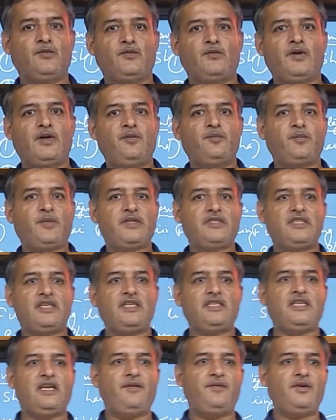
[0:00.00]
One person
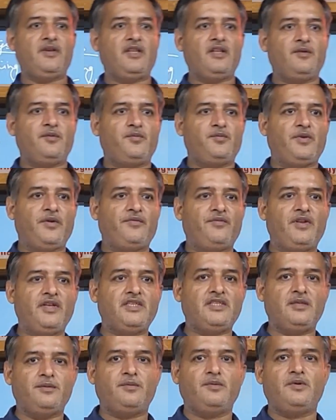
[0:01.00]
is having a
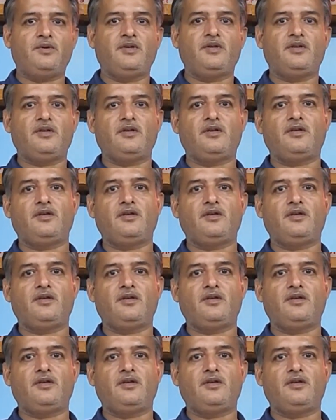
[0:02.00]
50 GB,